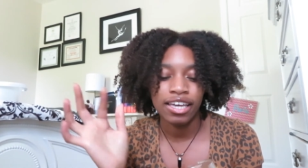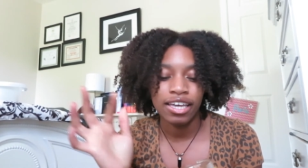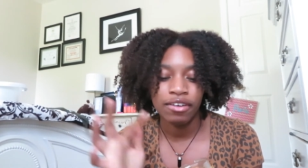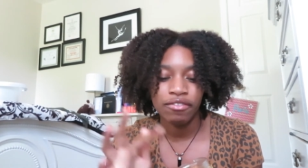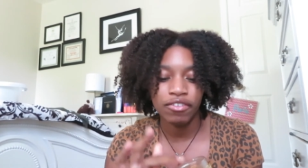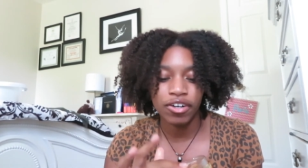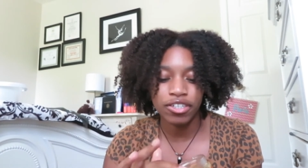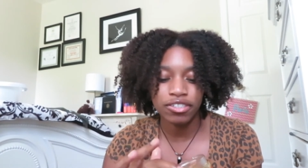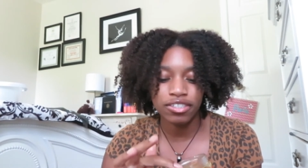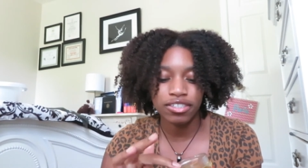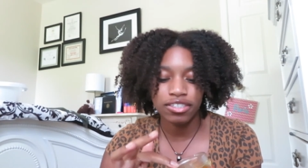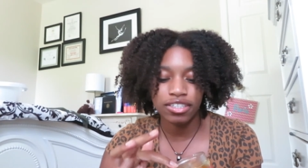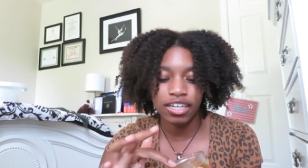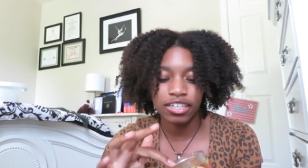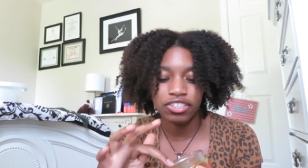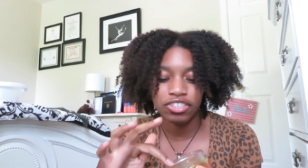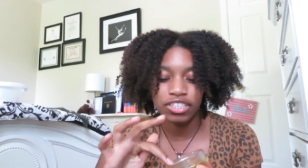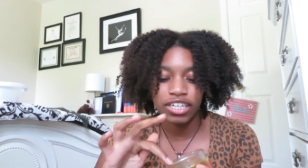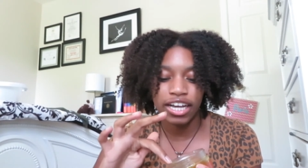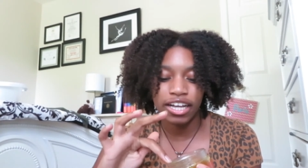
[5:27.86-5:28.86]
Versus a
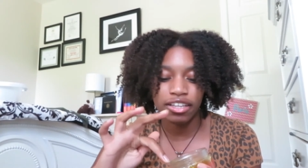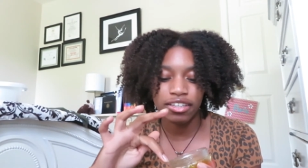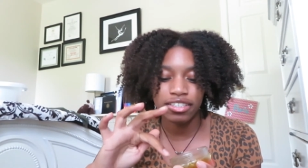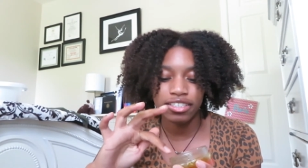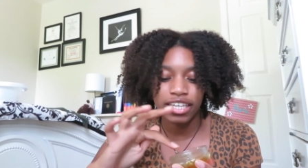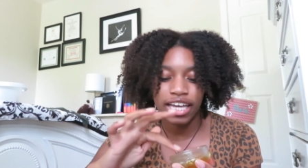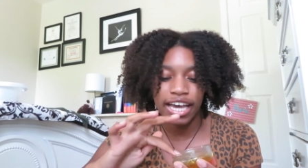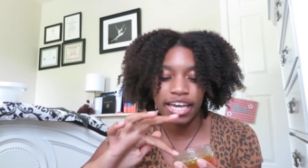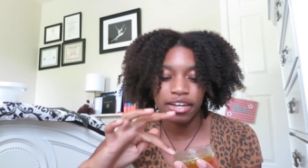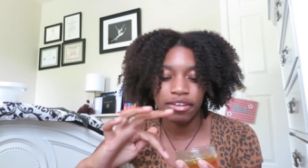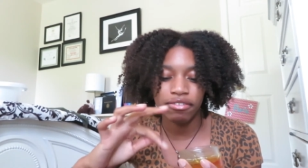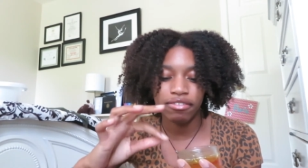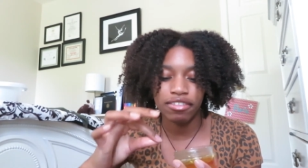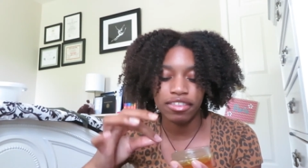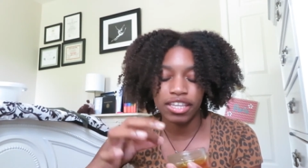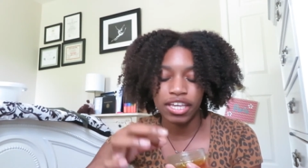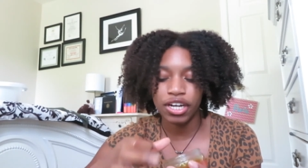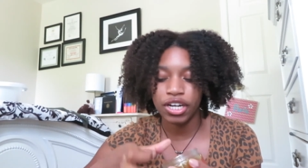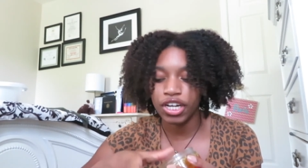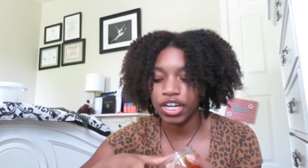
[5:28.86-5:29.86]
gel is kind of
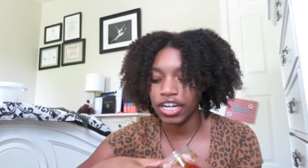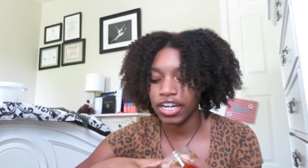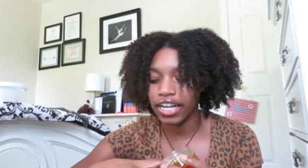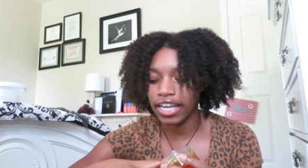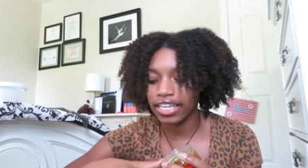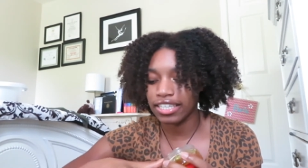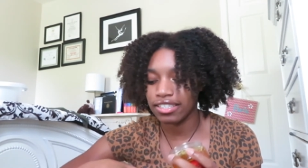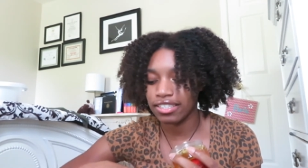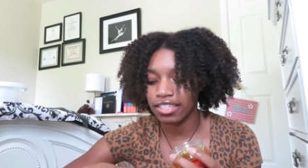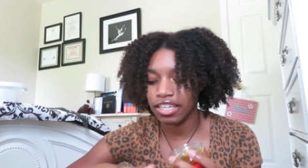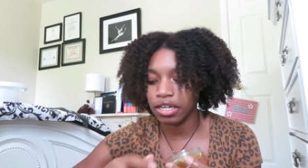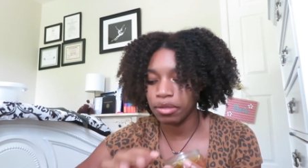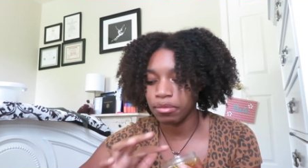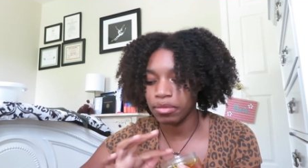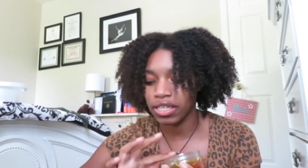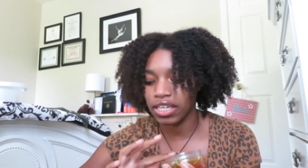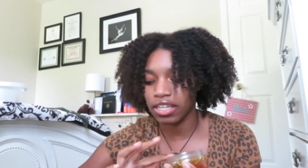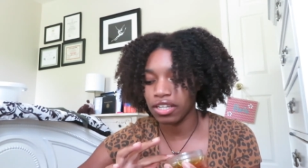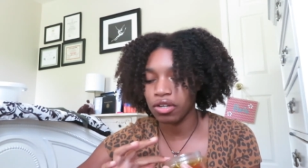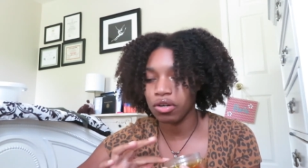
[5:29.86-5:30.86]
thinner. It's gonna
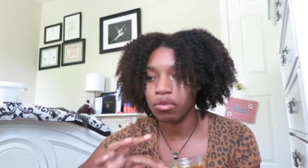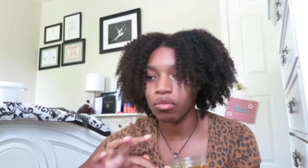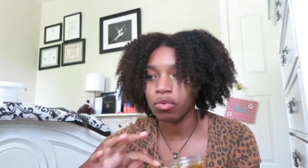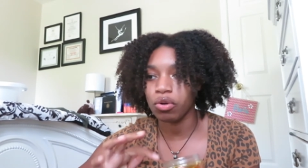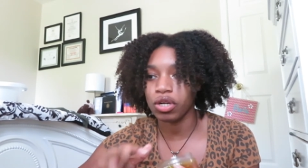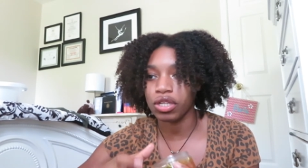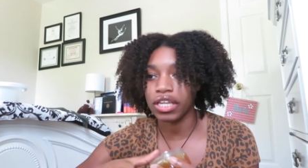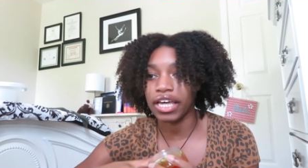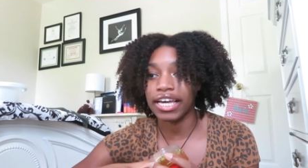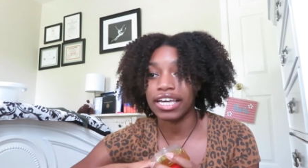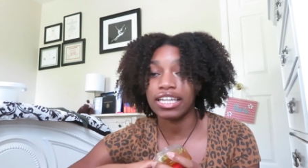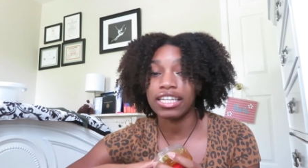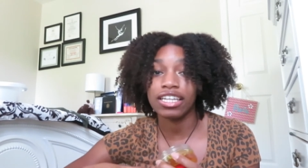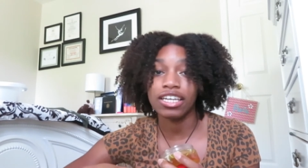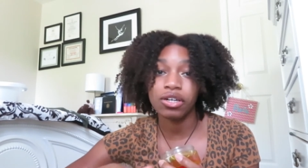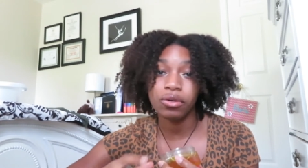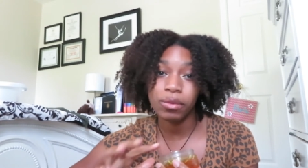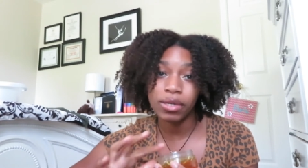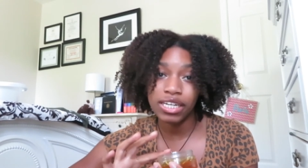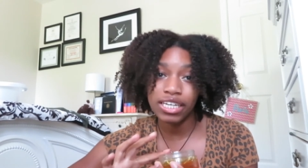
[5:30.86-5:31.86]
be a little more like
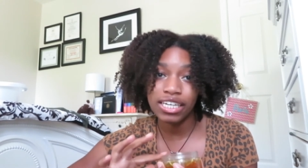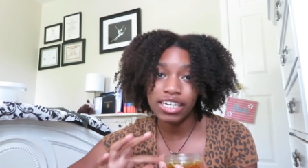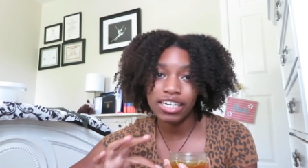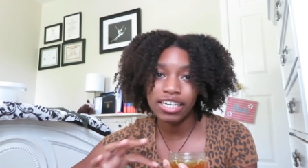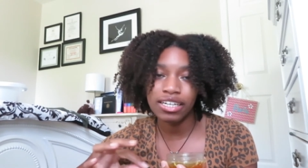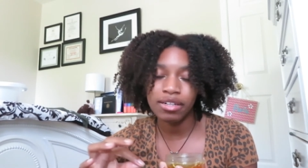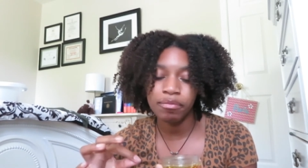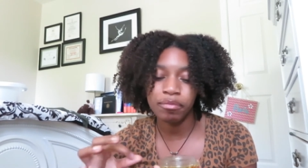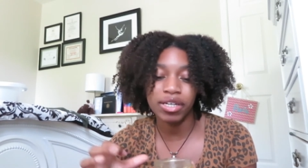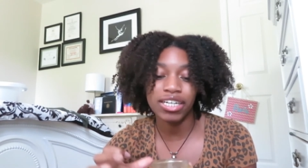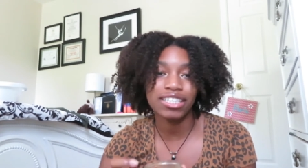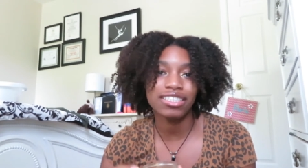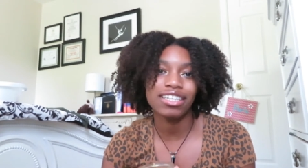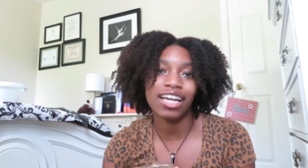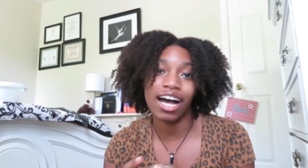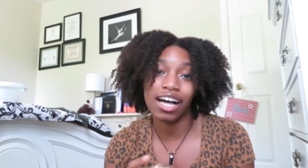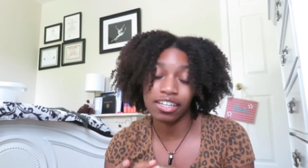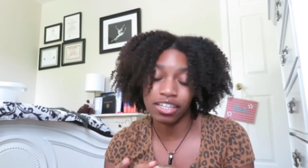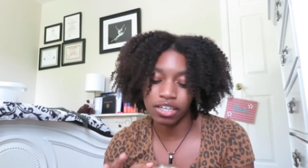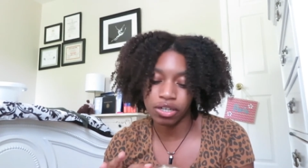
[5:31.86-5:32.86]
liquidy, but it's
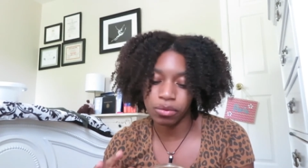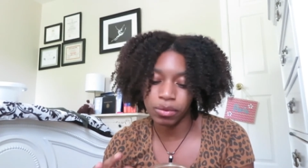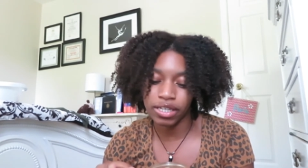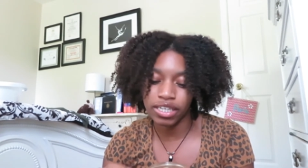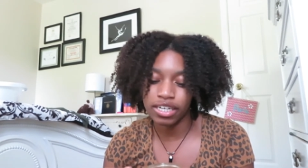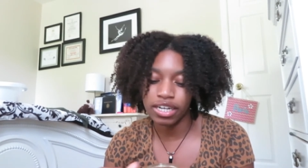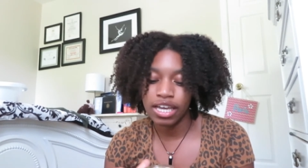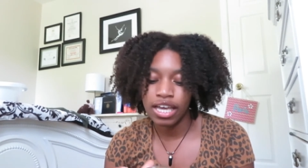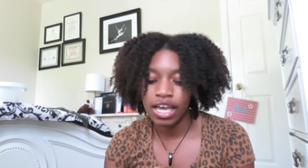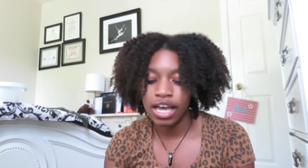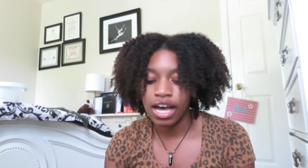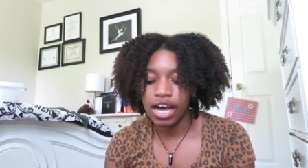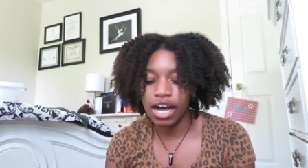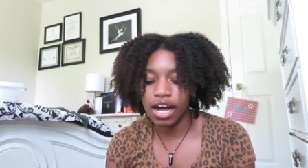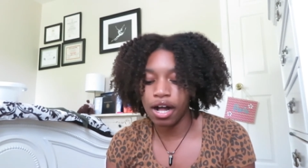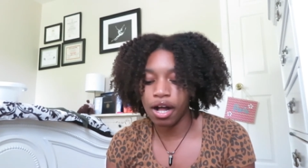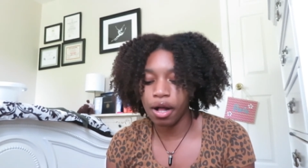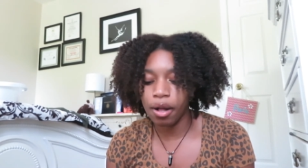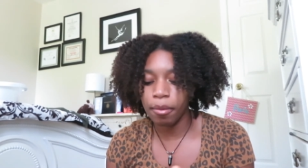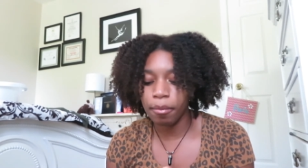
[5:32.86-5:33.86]
not a liquid.
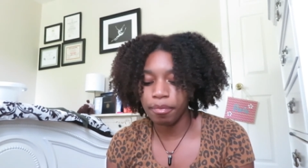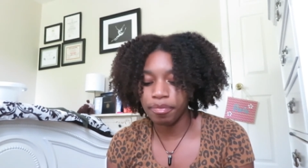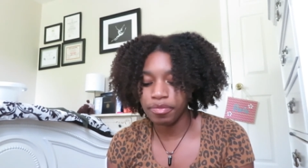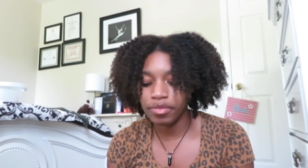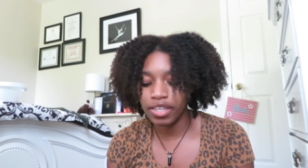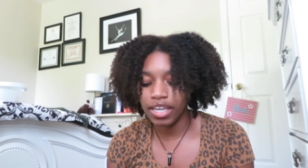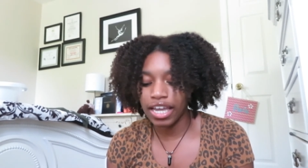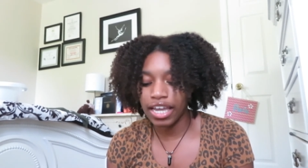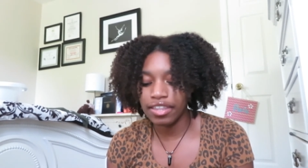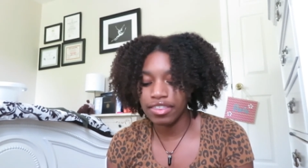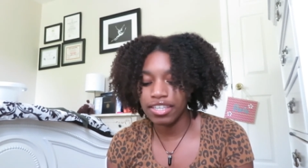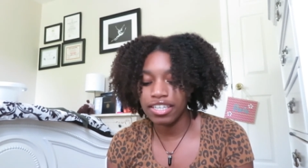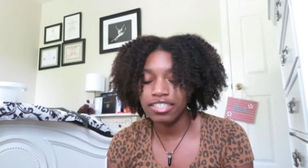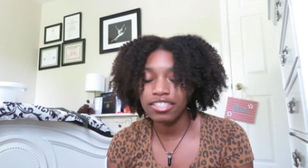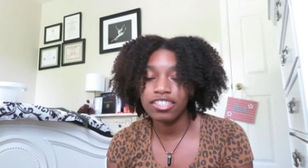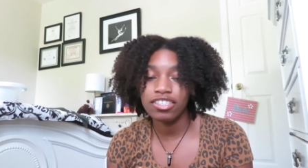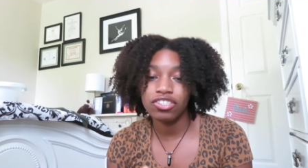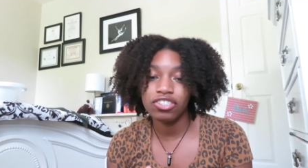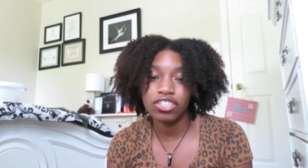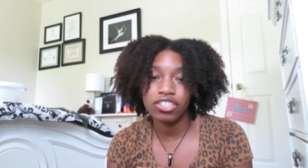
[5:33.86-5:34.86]
And this
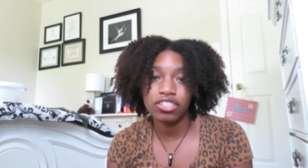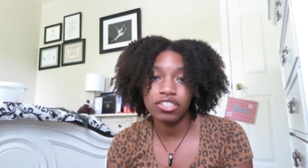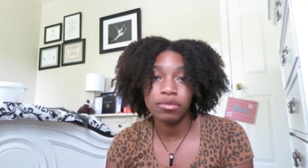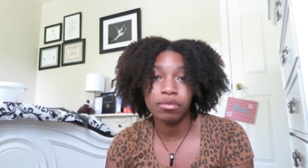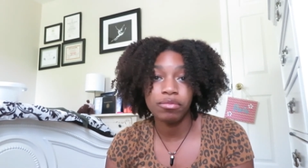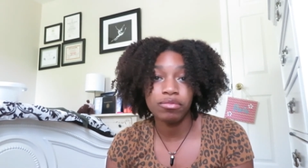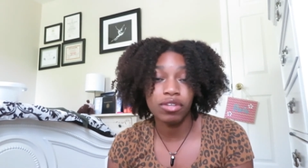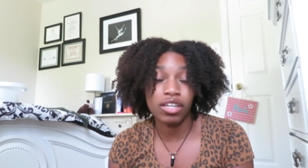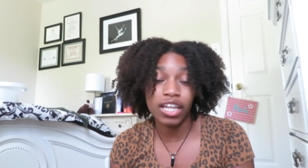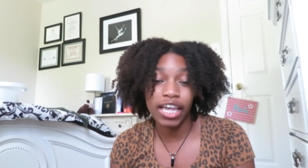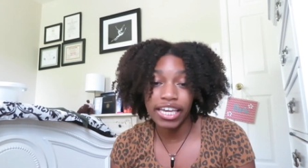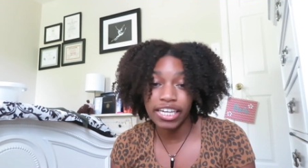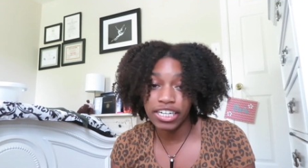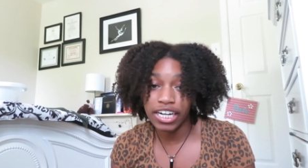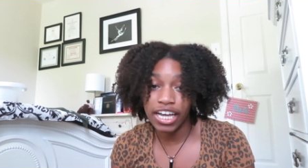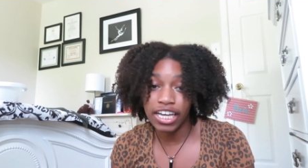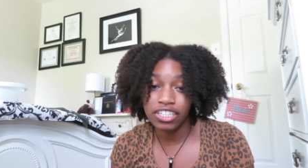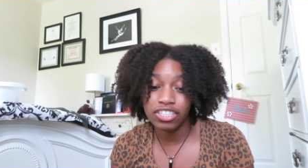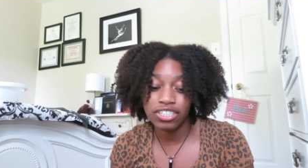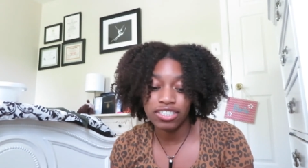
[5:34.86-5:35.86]
is just to lay
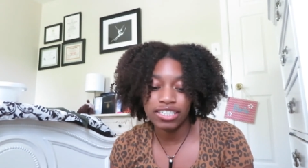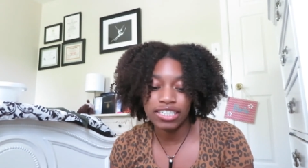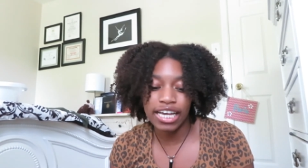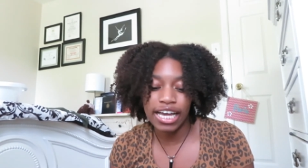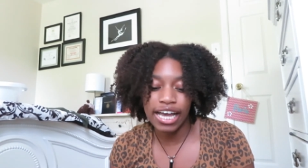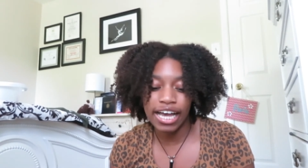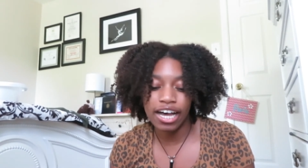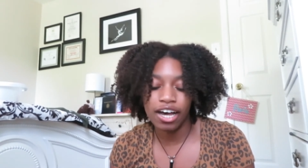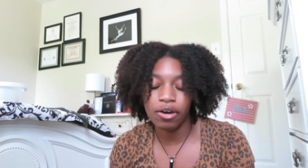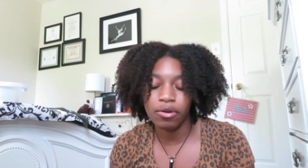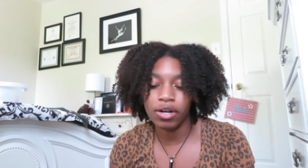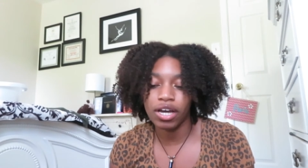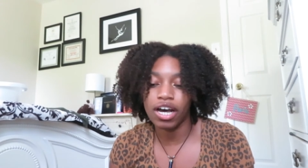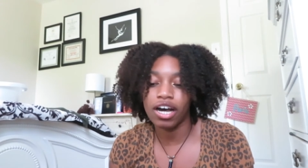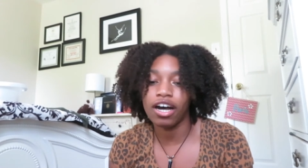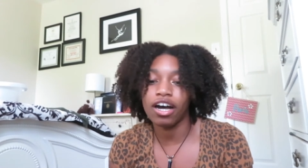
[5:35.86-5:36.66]
your edges down.